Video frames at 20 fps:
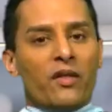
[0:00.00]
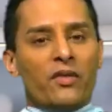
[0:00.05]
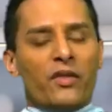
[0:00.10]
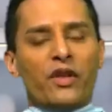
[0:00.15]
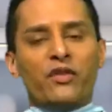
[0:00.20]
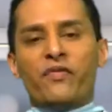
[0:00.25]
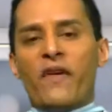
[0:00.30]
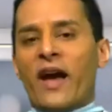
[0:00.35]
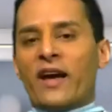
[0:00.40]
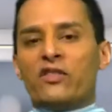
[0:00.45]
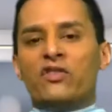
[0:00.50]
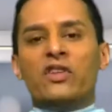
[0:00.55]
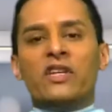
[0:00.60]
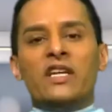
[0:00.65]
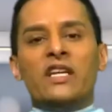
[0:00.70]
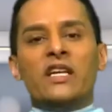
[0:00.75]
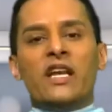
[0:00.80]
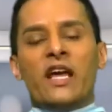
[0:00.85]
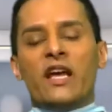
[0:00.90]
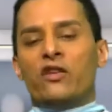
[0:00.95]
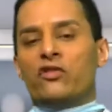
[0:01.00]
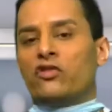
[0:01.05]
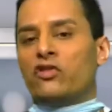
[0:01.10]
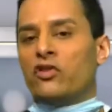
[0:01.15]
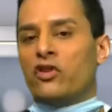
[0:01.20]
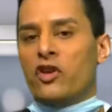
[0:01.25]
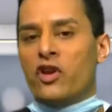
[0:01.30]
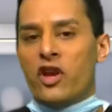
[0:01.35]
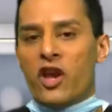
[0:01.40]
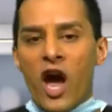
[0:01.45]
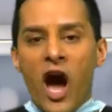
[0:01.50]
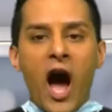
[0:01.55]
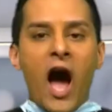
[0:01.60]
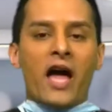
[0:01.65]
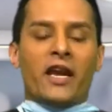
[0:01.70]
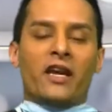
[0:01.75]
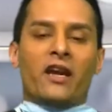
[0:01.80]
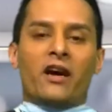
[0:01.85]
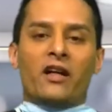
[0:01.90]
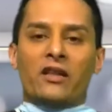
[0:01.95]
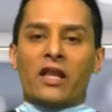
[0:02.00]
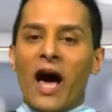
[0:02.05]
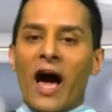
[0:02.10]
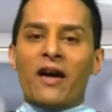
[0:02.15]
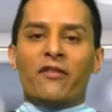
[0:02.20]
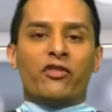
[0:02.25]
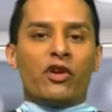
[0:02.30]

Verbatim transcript: This vaccine is not a live